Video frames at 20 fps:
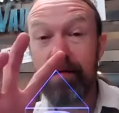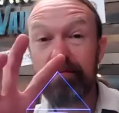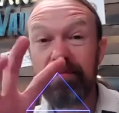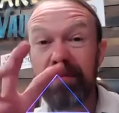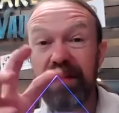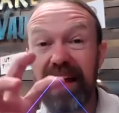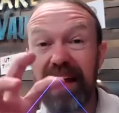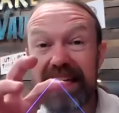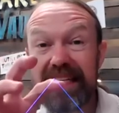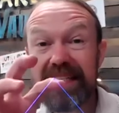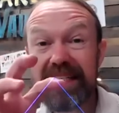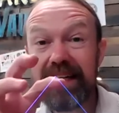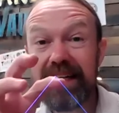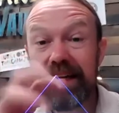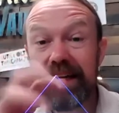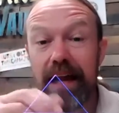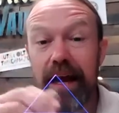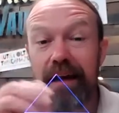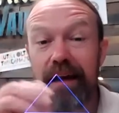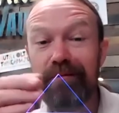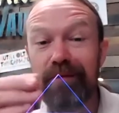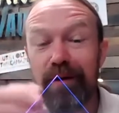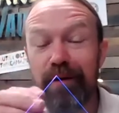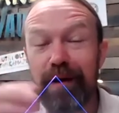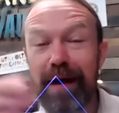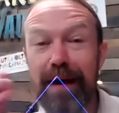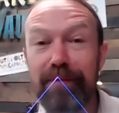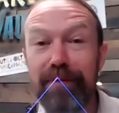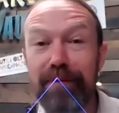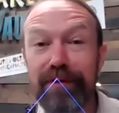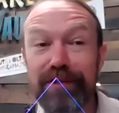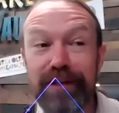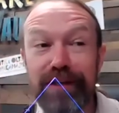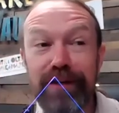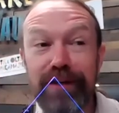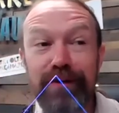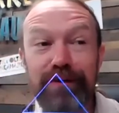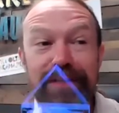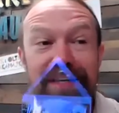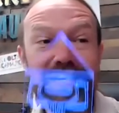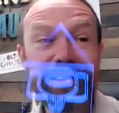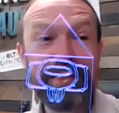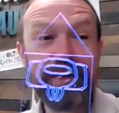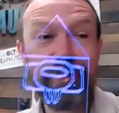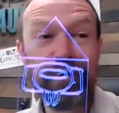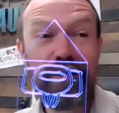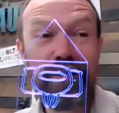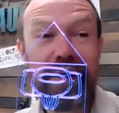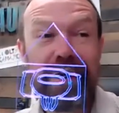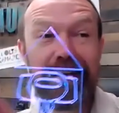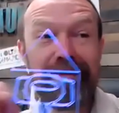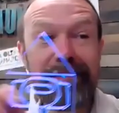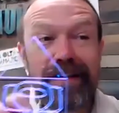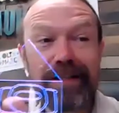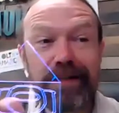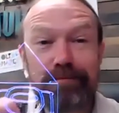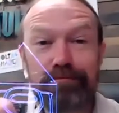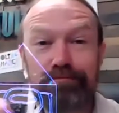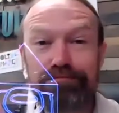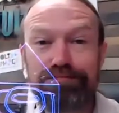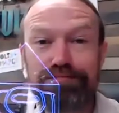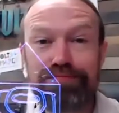placed it, and we were able to use it to create this